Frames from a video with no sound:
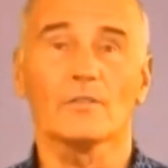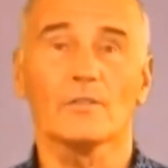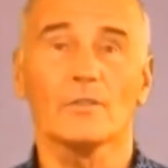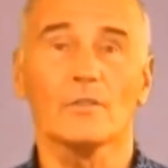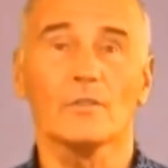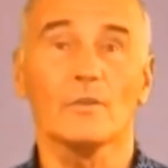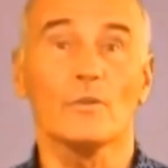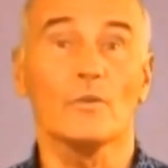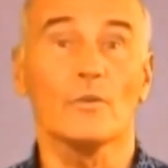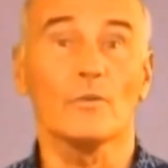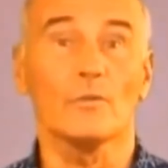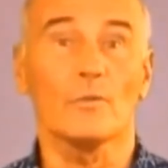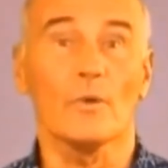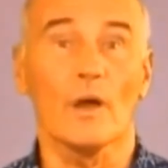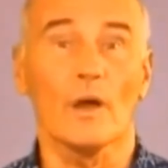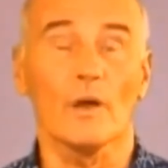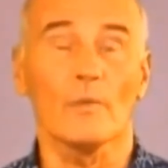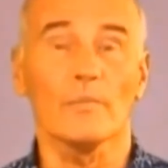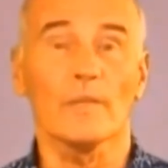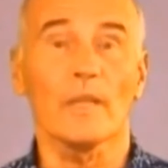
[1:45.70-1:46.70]
to
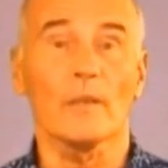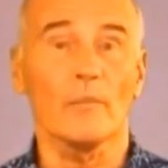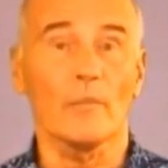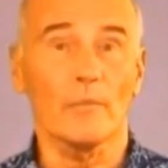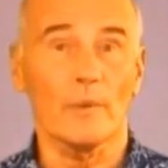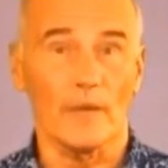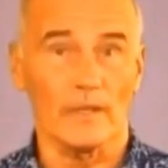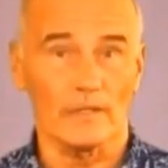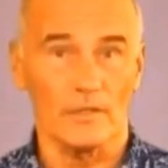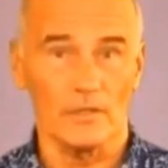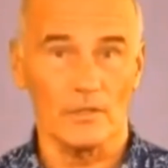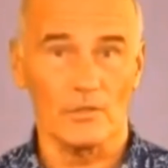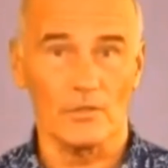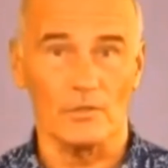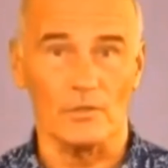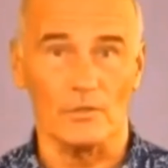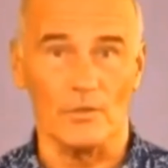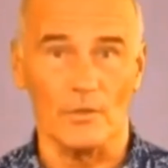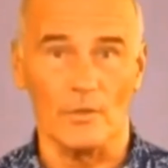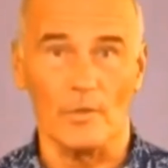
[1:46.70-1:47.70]
become a
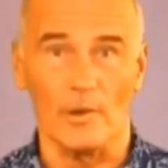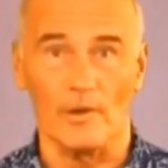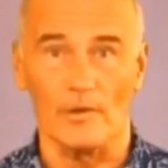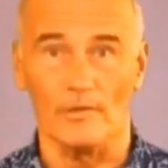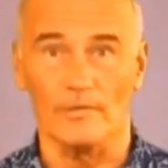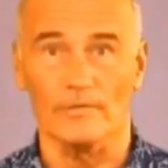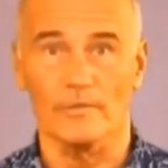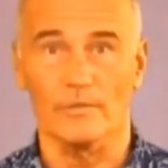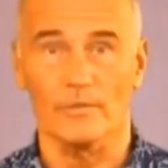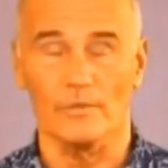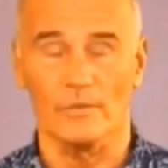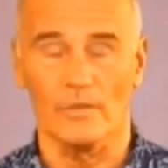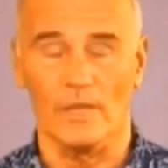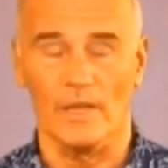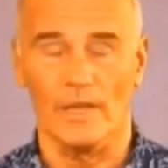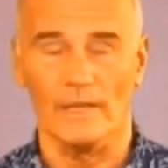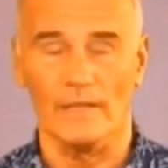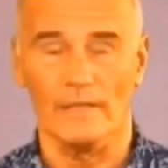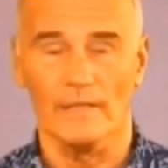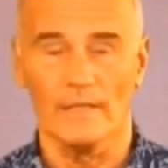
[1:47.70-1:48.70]
practitioner of the art of true
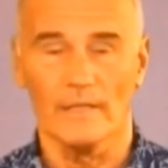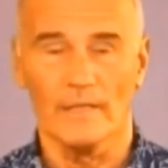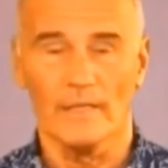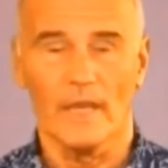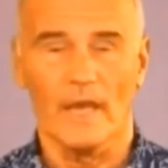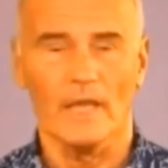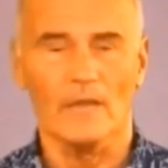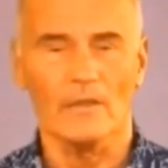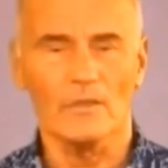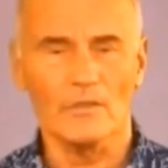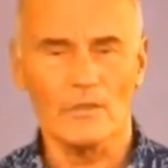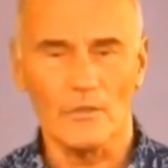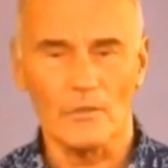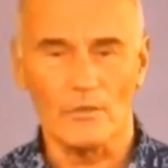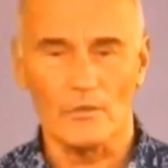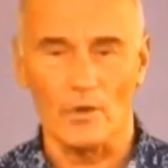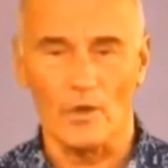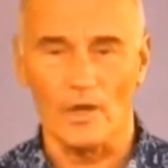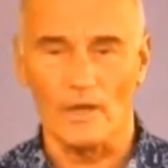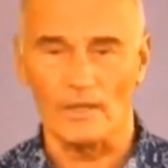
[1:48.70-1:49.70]
light. I also
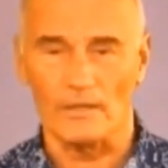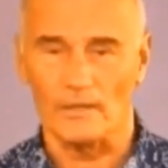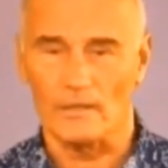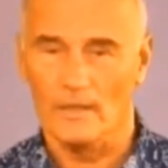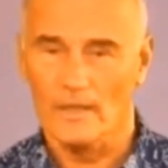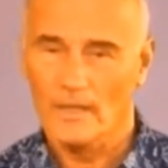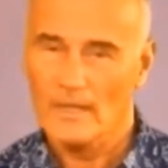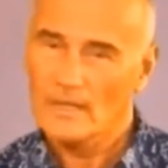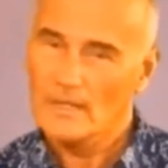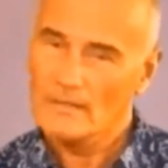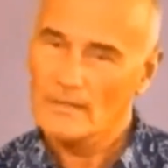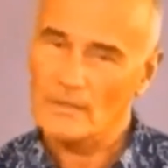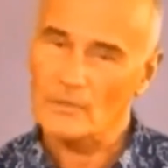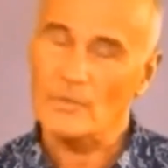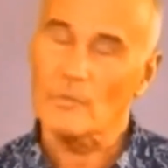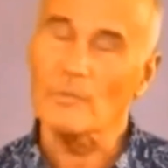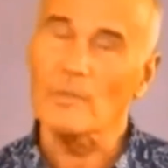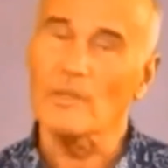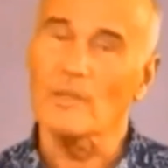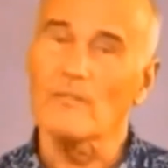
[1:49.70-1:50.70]
thought
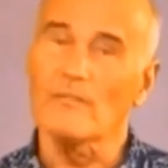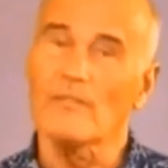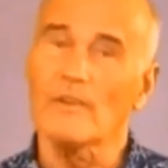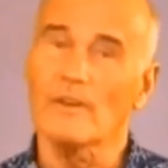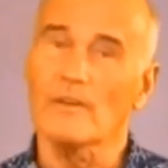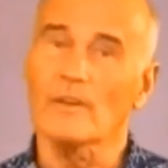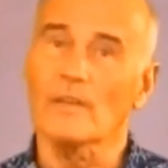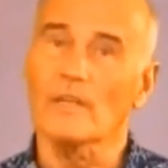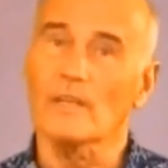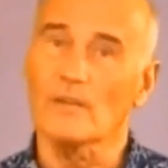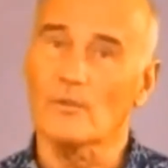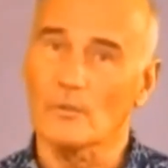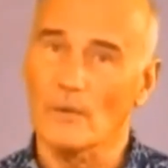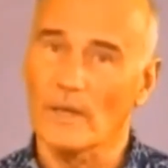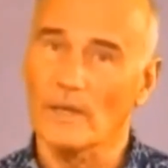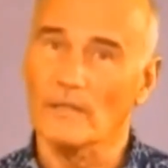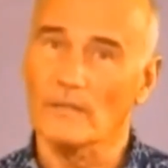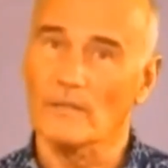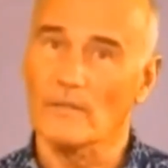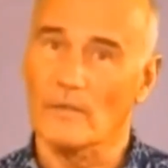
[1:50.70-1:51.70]
this would be a very
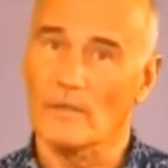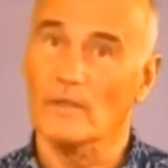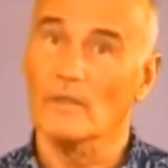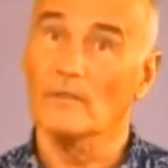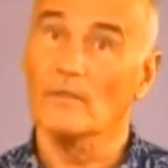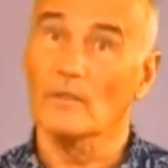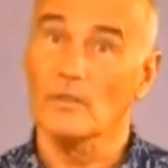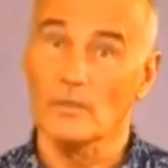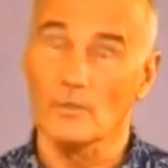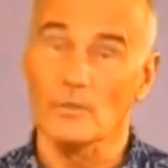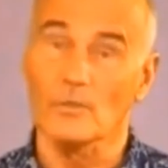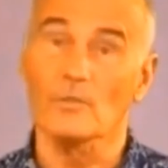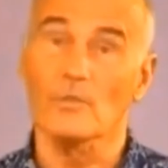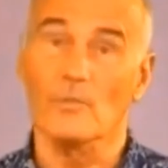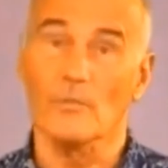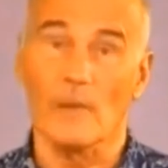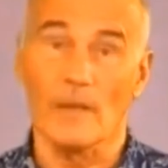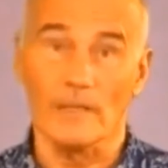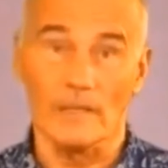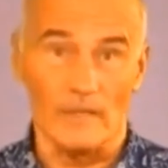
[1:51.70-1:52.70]
great thing to use
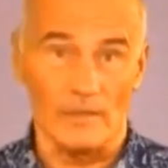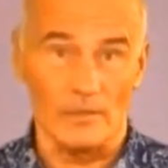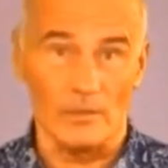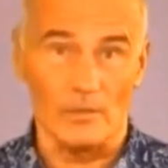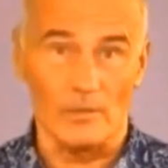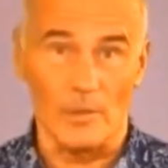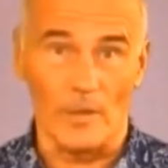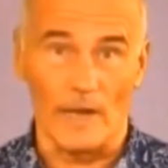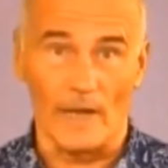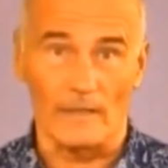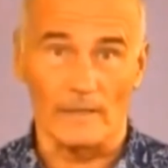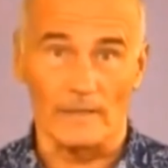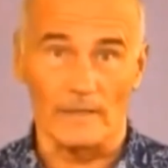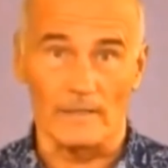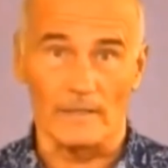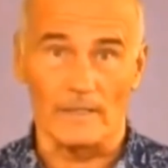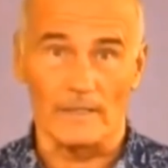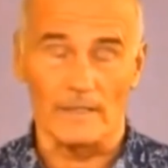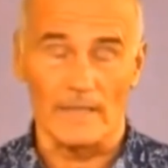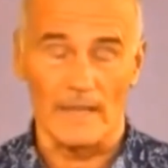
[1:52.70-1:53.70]
in my dental
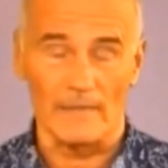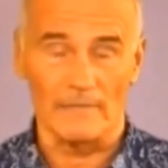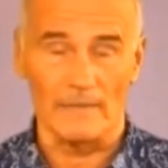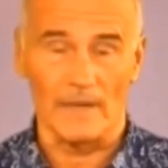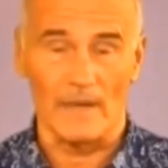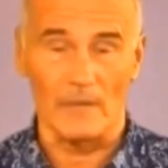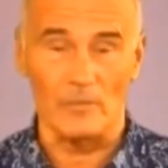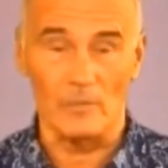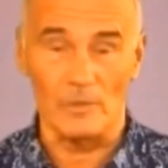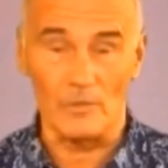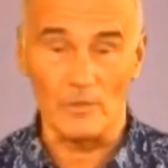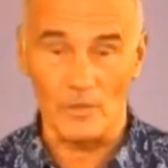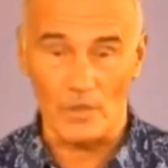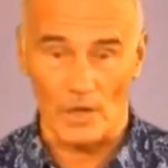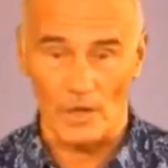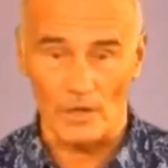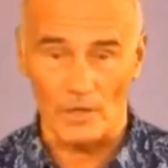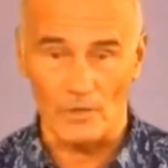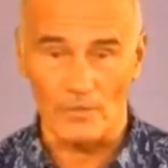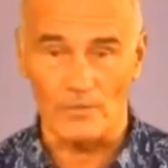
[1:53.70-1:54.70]
practice. Not that I would
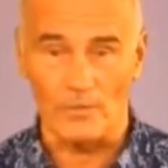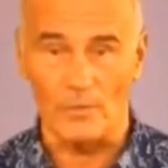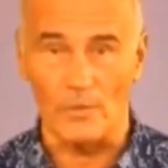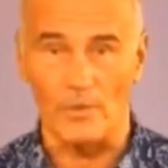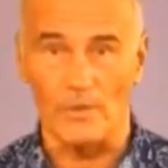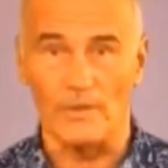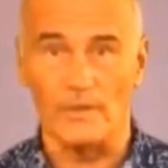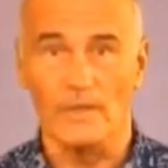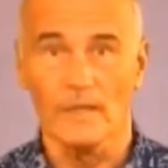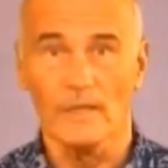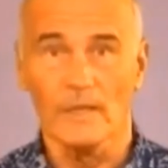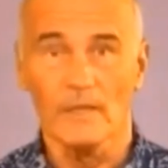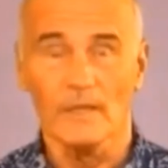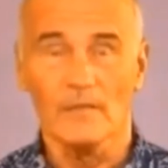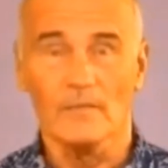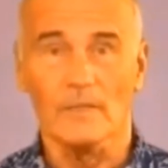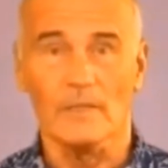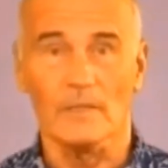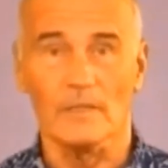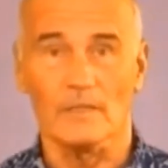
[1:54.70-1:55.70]
charge for it,
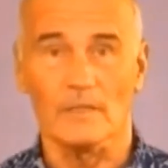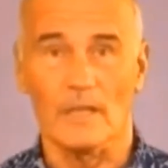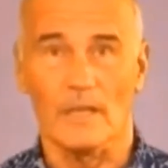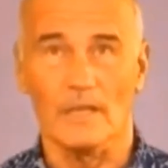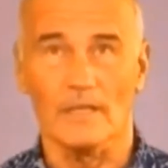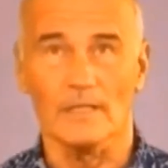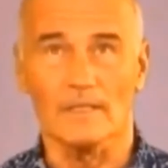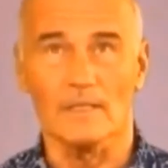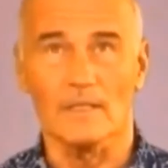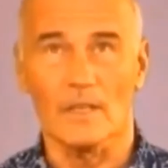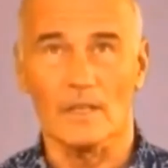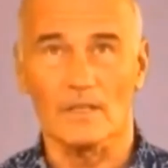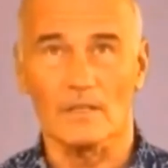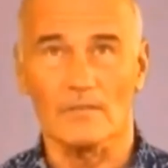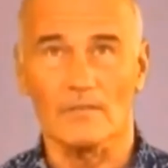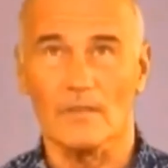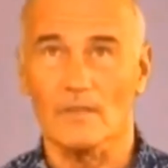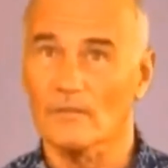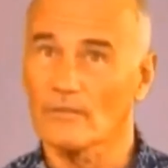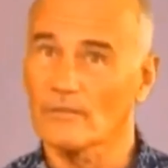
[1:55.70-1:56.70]
because I
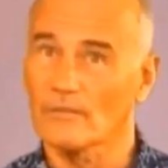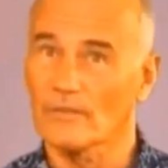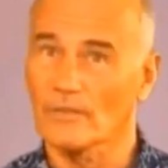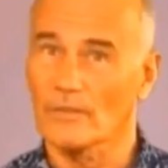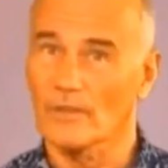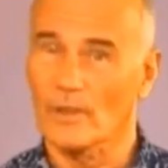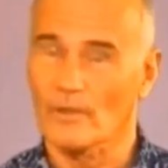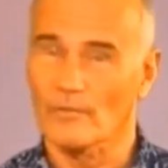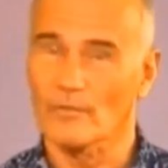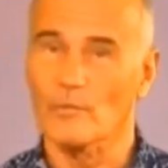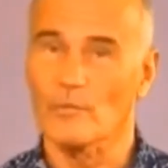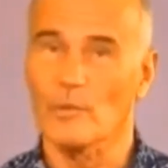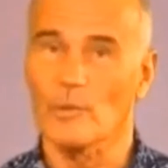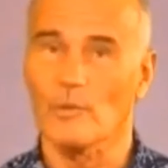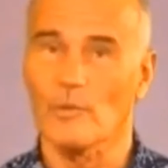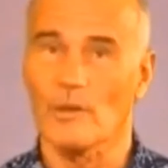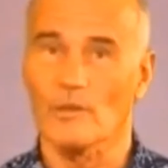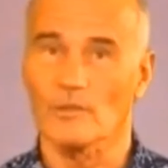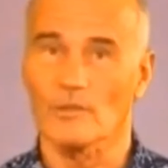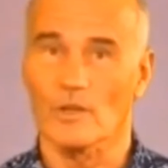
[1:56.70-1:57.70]
just didn't feel comfortable
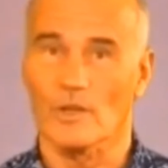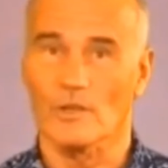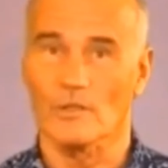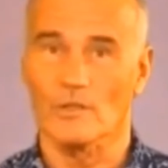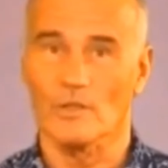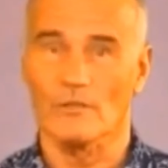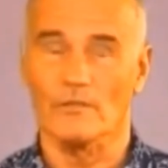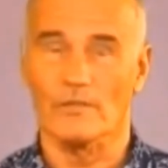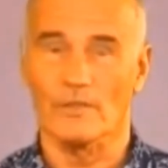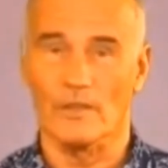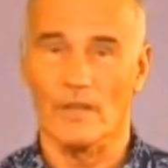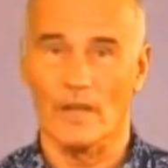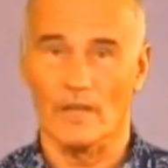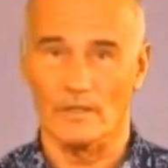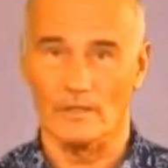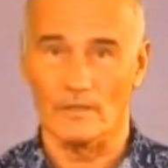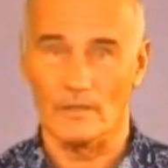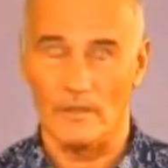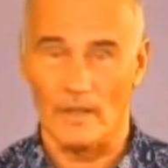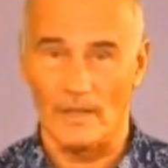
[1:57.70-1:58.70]
about charging for
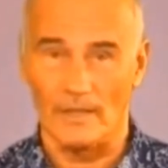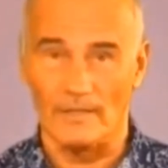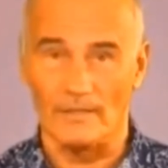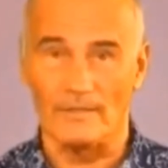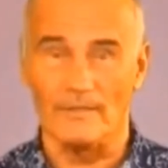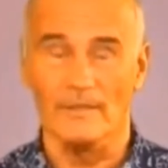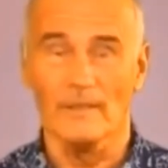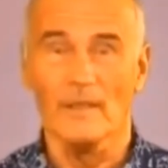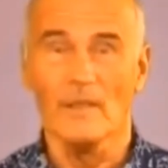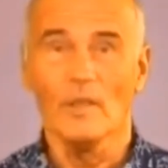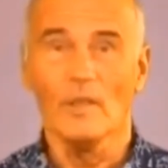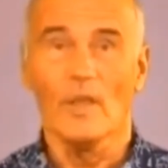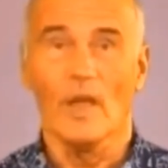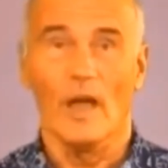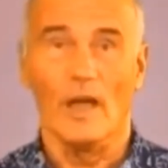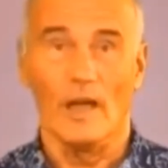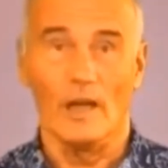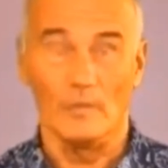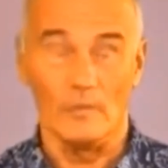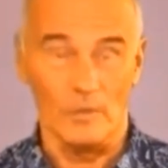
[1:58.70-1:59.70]
God's light.
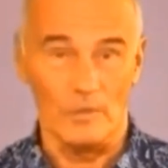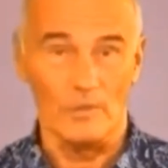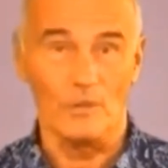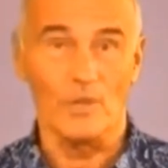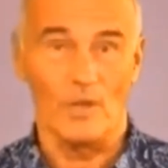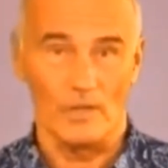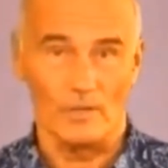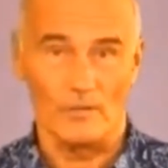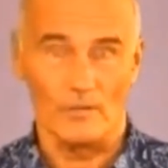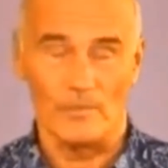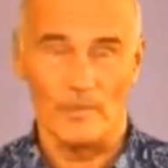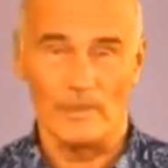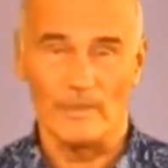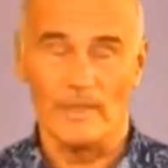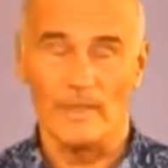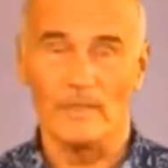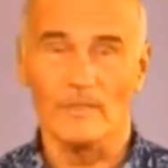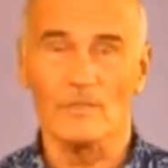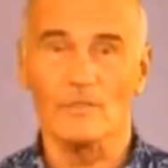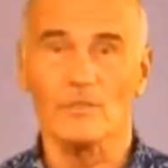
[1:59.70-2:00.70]
I would charge for my
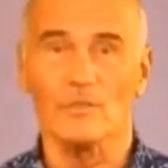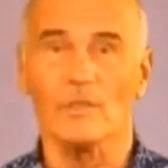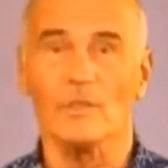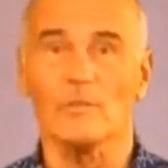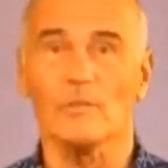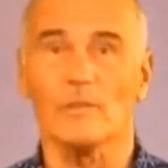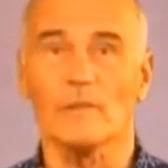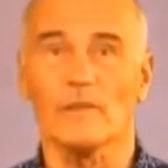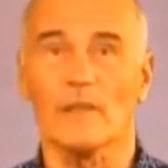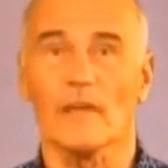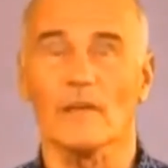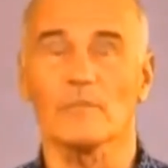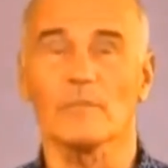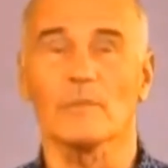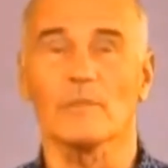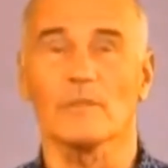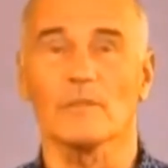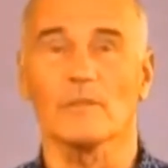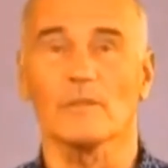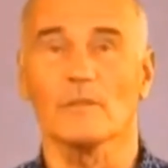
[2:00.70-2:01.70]
dentistry, but not
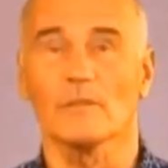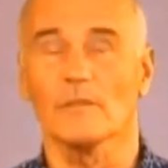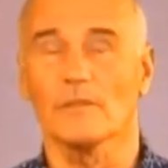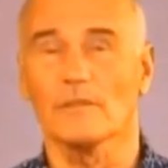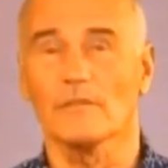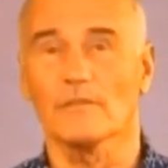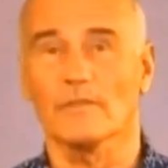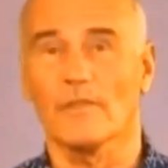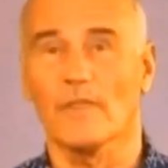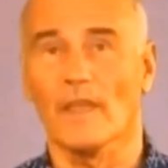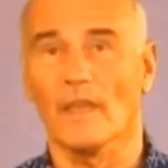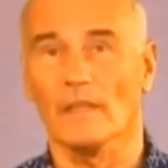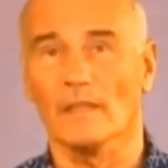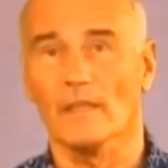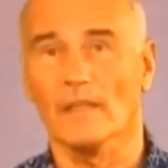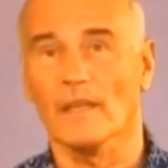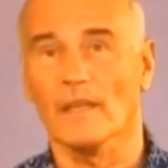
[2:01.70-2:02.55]
particularly for that